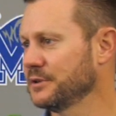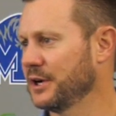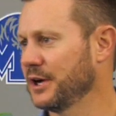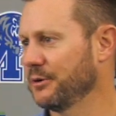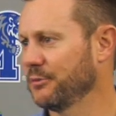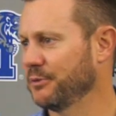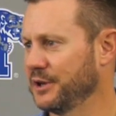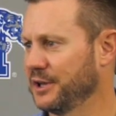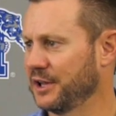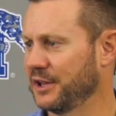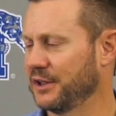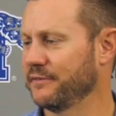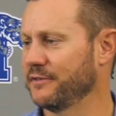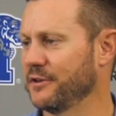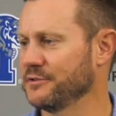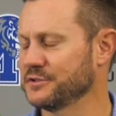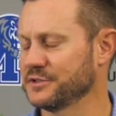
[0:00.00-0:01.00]
Uh, we did
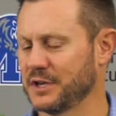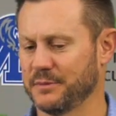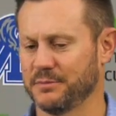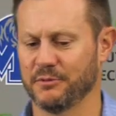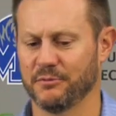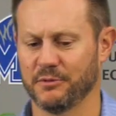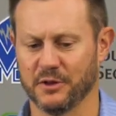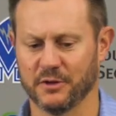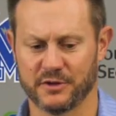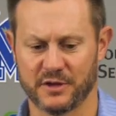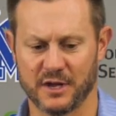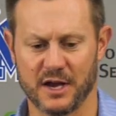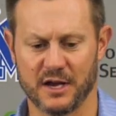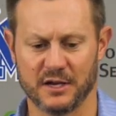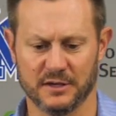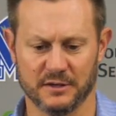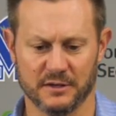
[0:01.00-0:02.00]
give those up, and we looked at it.